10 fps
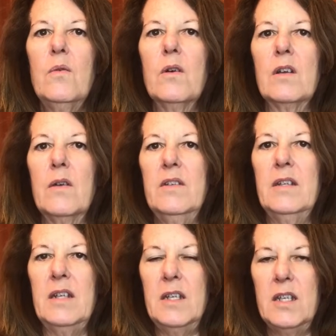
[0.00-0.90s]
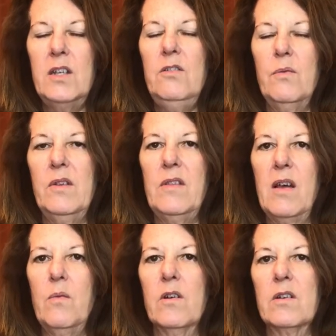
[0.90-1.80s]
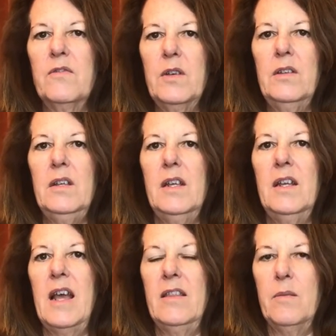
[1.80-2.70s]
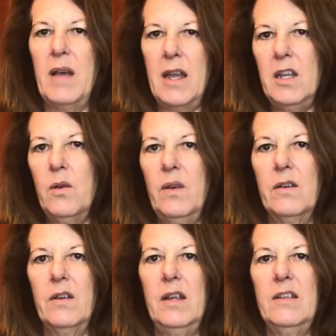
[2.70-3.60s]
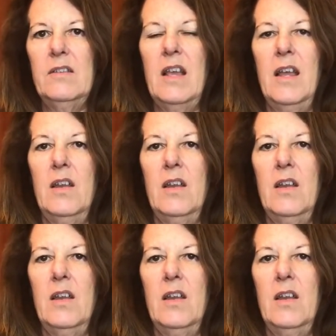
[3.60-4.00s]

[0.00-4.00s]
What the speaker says: are going to continue with that work, filling in at the patio areas and